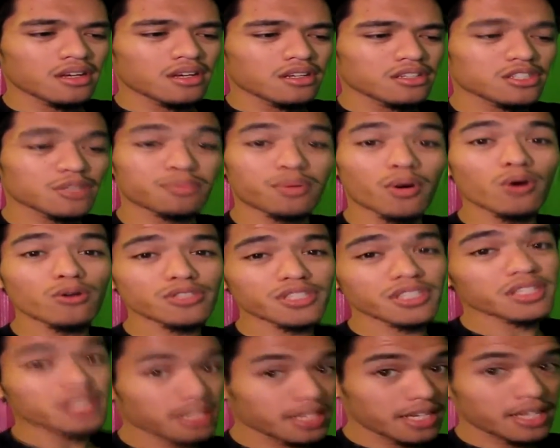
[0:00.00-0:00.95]

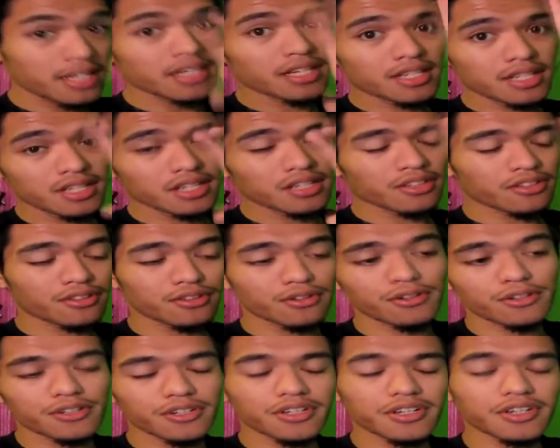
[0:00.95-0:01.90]
supposedly
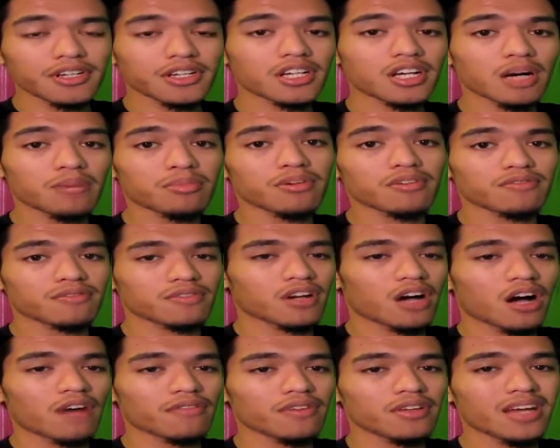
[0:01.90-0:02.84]
third cup of
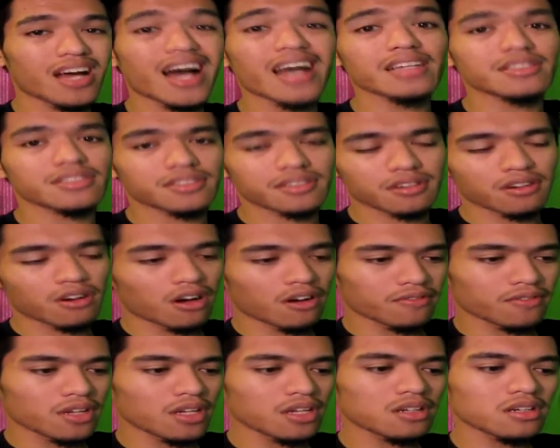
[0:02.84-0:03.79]
coffee, iced
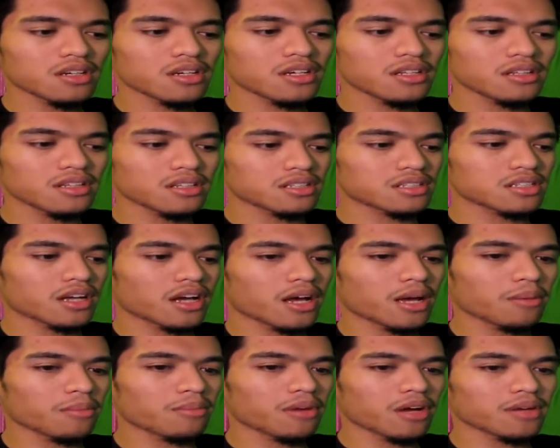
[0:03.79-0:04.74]
coffee. This
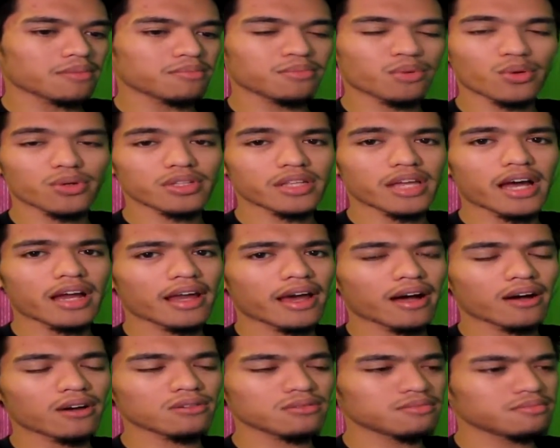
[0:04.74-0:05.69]
time I poured that
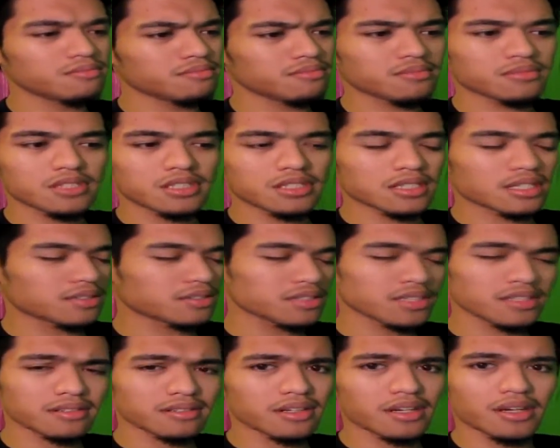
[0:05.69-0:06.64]
out because I was
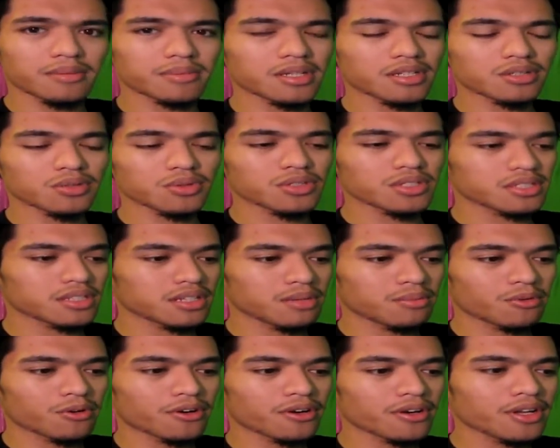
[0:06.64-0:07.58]
like, no, nah, I'm not doing this
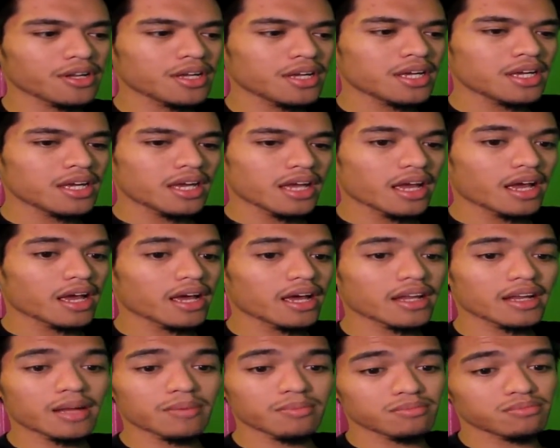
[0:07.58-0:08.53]
anymore.
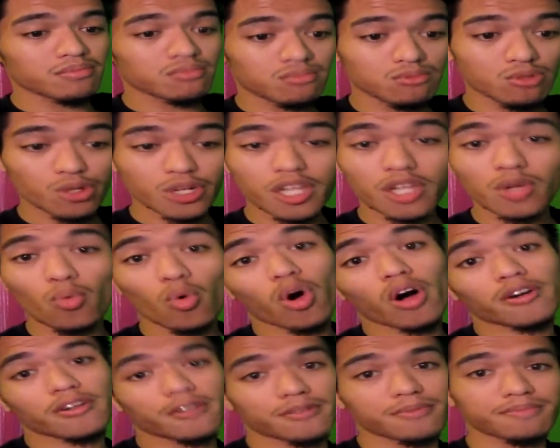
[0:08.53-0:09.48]
And I'm drinking
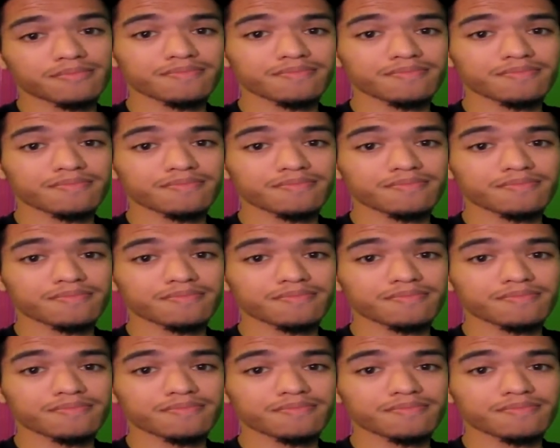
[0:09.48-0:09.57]
water